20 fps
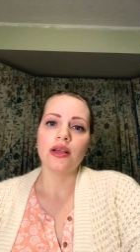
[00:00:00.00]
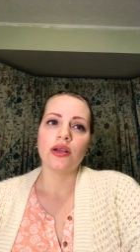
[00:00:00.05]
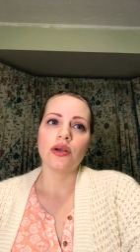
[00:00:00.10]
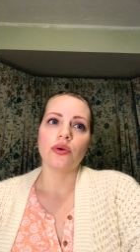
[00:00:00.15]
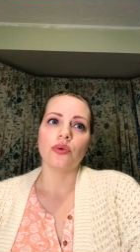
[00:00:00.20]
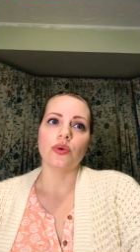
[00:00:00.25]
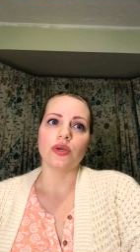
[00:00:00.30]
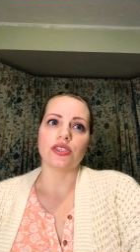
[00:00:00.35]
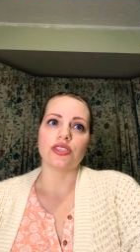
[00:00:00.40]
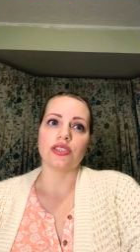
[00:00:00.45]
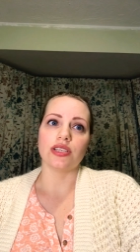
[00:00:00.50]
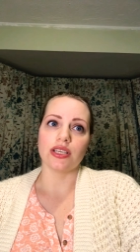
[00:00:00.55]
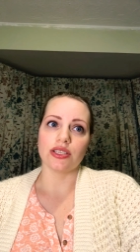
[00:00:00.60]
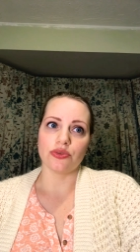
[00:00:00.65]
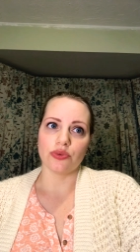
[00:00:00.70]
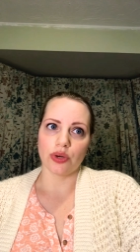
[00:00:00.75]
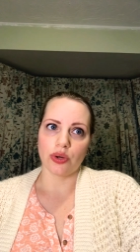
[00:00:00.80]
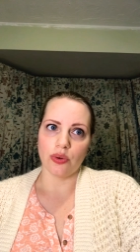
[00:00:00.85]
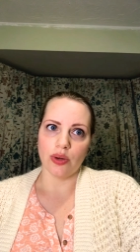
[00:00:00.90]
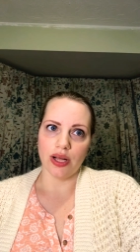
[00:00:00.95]
which does
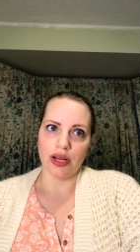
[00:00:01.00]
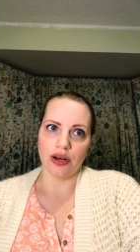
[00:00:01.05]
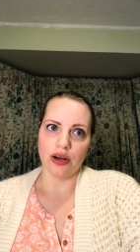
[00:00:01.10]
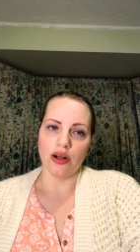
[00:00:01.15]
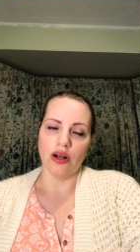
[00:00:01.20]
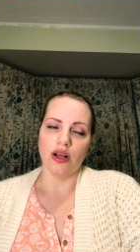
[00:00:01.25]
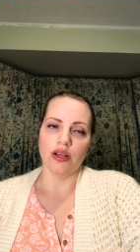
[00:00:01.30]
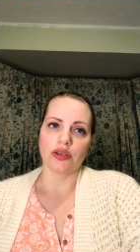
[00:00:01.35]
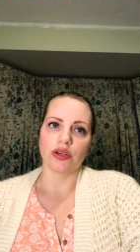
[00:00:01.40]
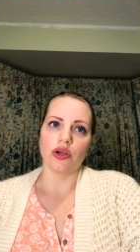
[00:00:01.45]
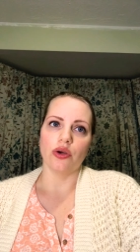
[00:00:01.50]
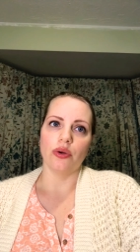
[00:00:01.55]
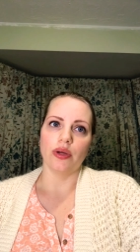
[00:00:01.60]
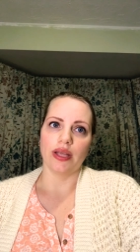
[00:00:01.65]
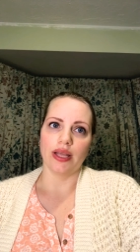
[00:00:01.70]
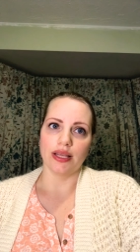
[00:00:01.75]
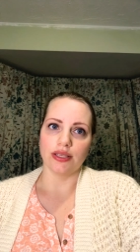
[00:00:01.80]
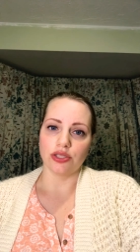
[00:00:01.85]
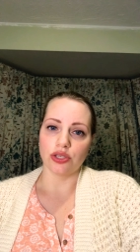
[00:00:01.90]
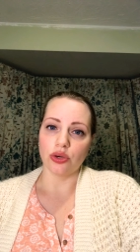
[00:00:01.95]
require
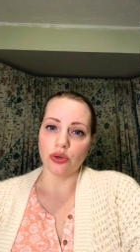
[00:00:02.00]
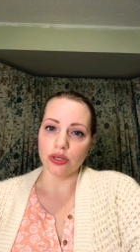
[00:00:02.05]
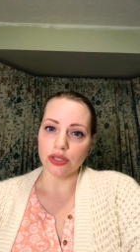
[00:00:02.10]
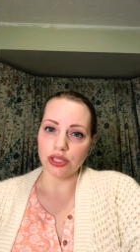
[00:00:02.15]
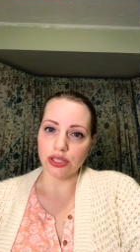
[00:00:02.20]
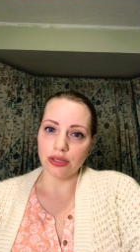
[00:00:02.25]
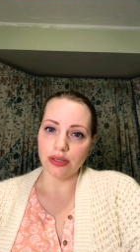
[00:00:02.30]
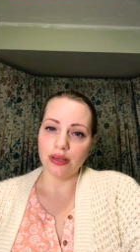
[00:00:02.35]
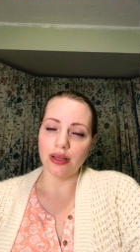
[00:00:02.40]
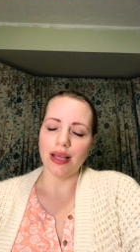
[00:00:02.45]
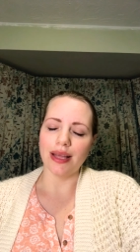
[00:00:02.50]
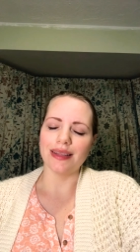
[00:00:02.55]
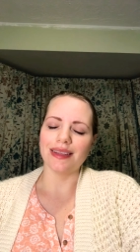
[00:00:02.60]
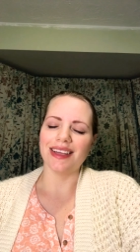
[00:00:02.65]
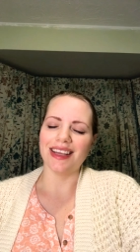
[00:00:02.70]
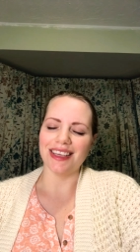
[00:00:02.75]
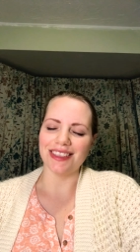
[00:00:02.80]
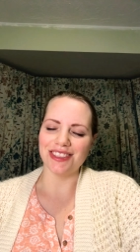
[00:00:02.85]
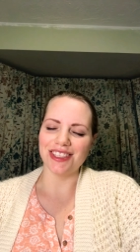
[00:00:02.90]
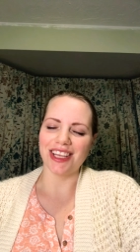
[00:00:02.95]
ongoing
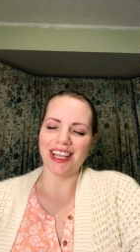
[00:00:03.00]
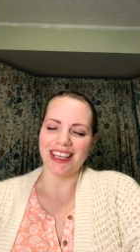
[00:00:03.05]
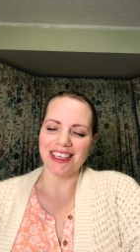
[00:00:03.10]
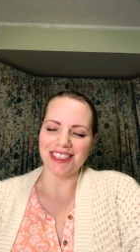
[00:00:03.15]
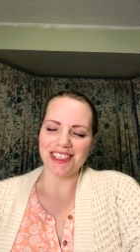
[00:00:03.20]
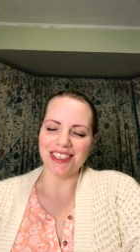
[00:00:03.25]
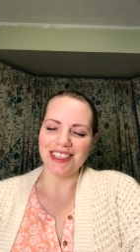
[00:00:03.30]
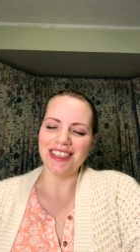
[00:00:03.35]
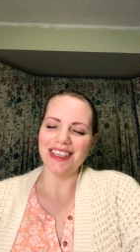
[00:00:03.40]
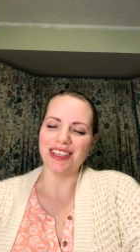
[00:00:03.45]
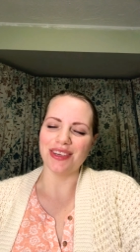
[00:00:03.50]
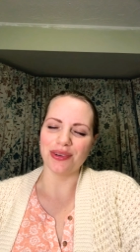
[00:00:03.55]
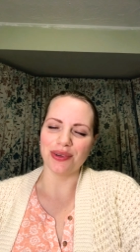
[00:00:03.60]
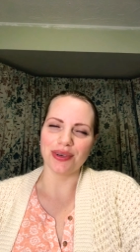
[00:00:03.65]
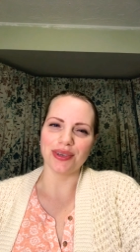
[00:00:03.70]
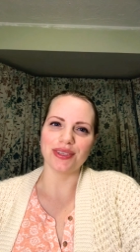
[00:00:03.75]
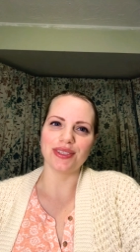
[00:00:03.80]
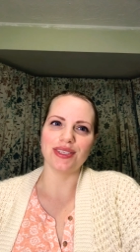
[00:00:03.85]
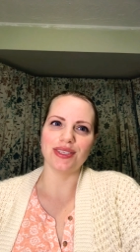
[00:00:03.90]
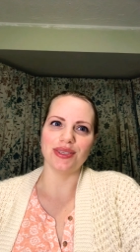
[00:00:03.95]
education in
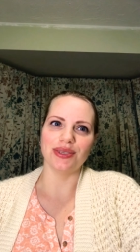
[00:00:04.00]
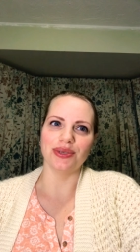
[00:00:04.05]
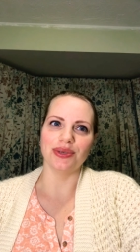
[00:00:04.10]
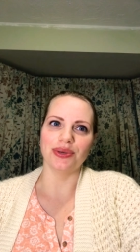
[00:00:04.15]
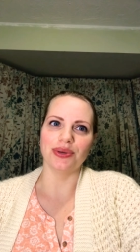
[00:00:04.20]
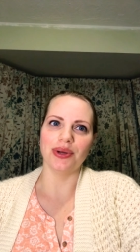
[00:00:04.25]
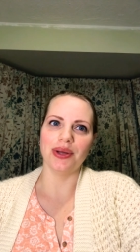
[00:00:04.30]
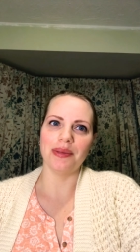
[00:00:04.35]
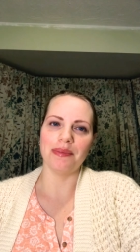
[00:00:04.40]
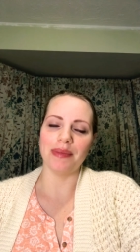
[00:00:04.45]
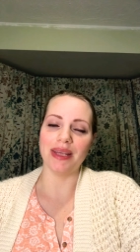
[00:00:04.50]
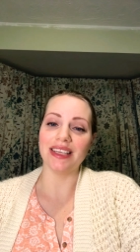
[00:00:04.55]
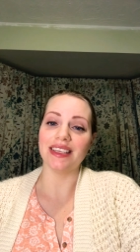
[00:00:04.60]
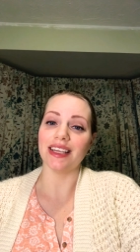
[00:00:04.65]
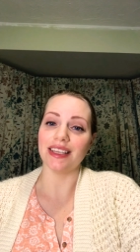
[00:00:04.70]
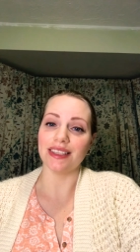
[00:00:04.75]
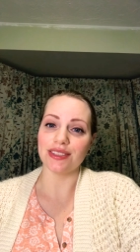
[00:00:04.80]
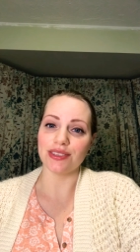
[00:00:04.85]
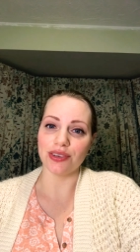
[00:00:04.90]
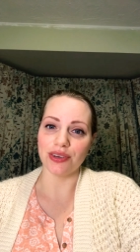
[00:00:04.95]
order to
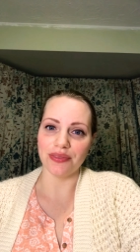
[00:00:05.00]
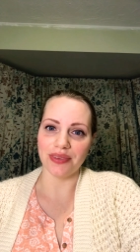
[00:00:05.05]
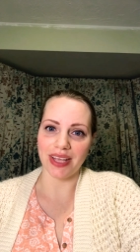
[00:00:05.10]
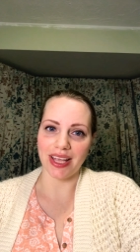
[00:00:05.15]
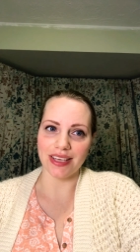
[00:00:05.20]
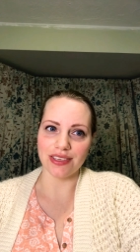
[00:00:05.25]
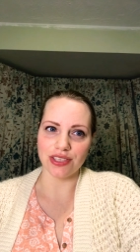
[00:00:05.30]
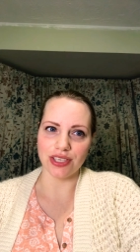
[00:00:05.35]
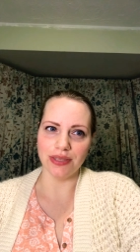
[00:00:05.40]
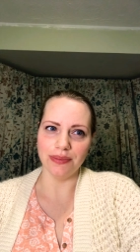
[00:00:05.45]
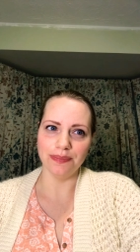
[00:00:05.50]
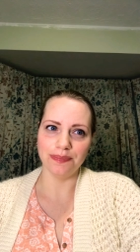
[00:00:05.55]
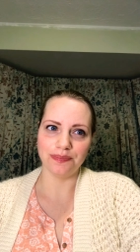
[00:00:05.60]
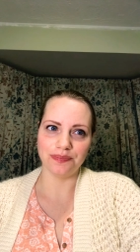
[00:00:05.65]
maintain certification.